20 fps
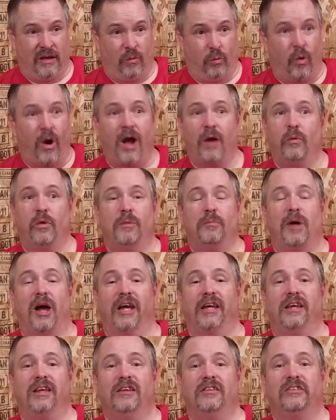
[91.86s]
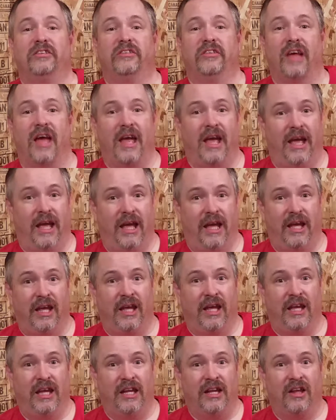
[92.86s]
Why would Mikey
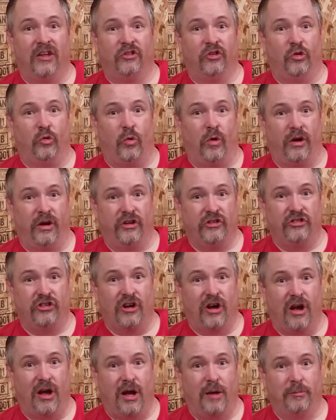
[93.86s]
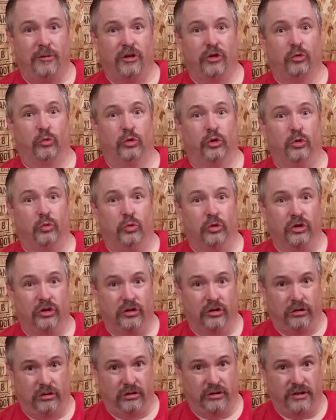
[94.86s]
say he doesn't want a job in the real
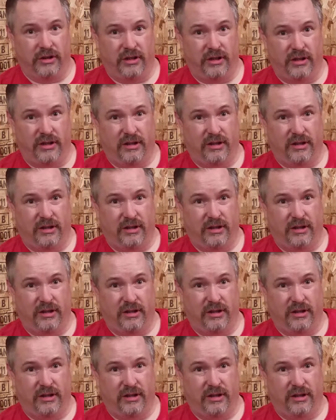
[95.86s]
world?